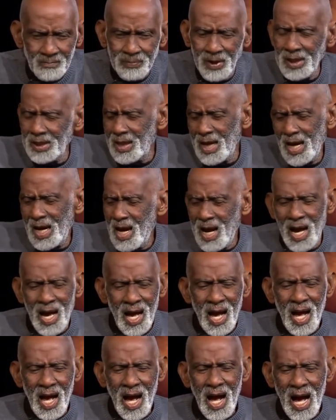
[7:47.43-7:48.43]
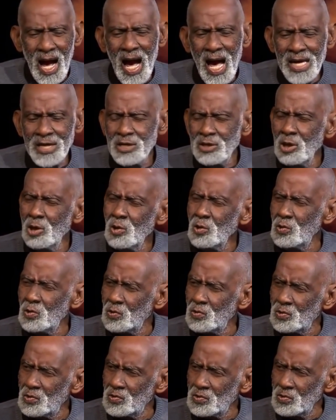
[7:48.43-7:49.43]
But I
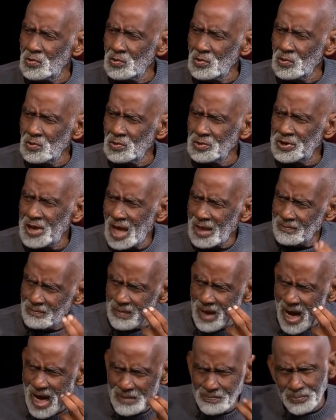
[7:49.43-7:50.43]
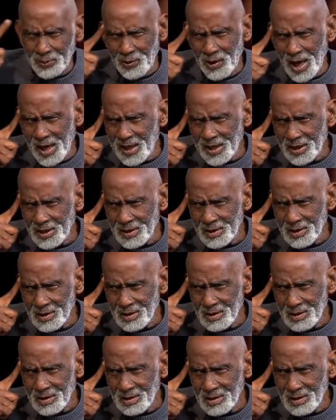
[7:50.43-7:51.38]
knew that my brain